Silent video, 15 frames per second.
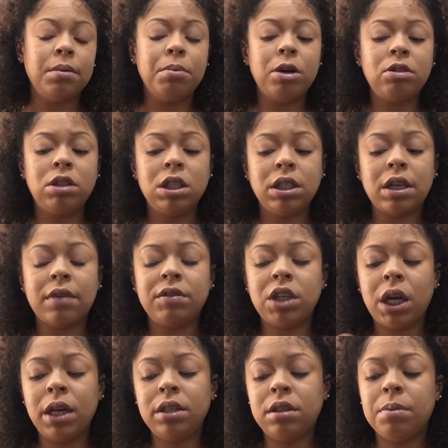emotions have
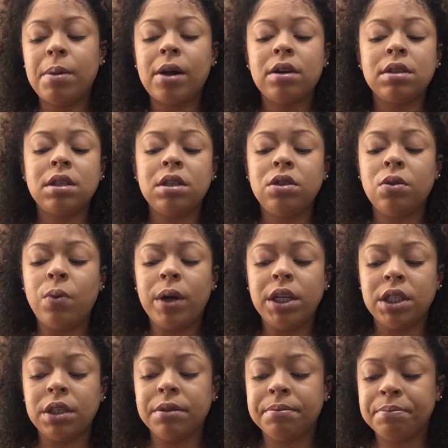changed about a
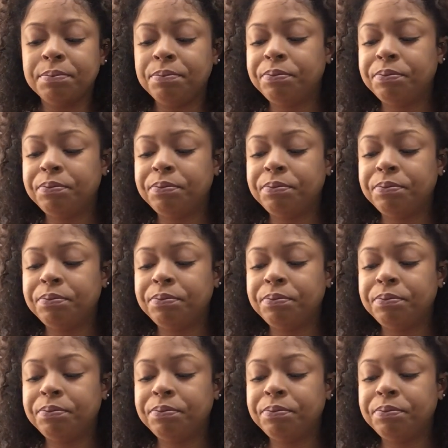situation.